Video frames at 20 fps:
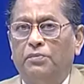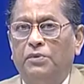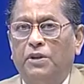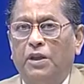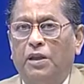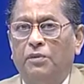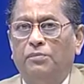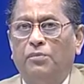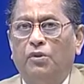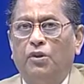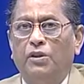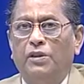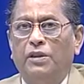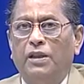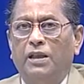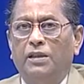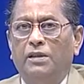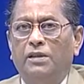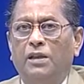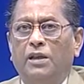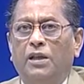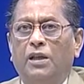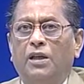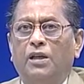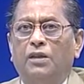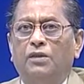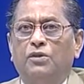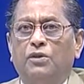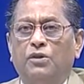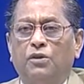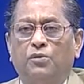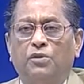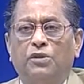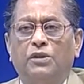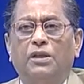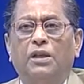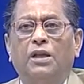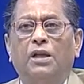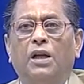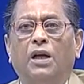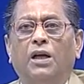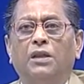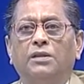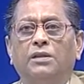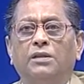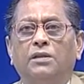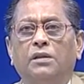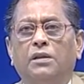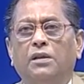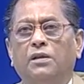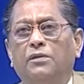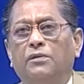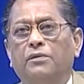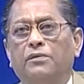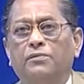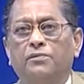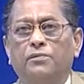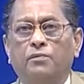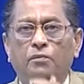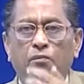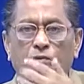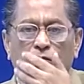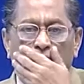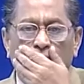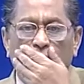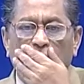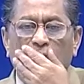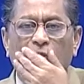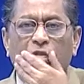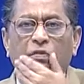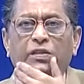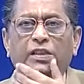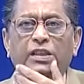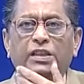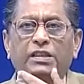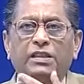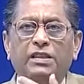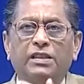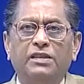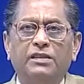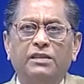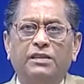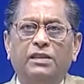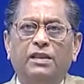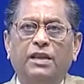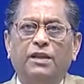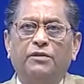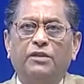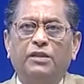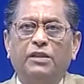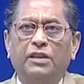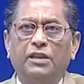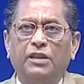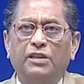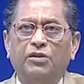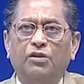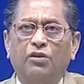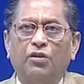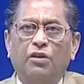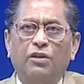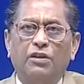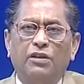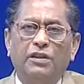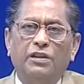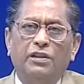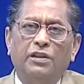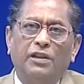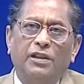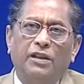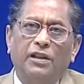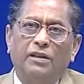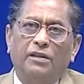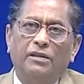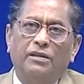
dump all that, so that when the glass freezes, everything is locked in there.